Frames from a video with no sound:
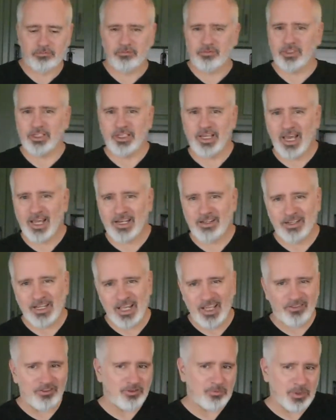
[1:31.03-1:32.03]
You got
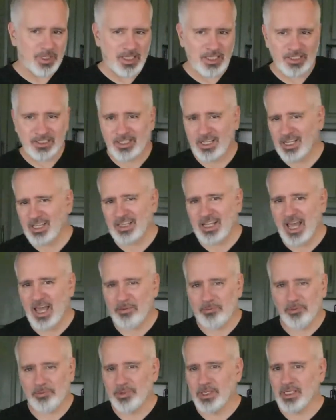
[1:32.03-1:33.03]
navy beans, you got
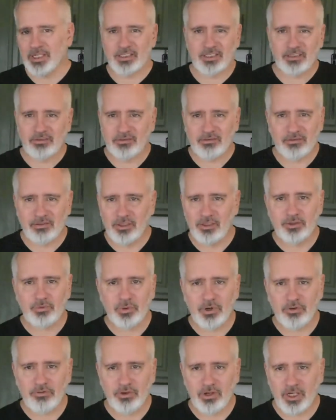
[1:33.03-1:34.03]
lima beans, use
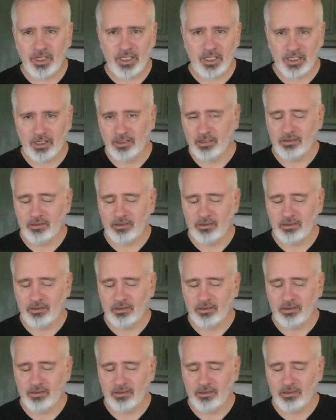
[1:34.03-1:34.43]
whatever you need.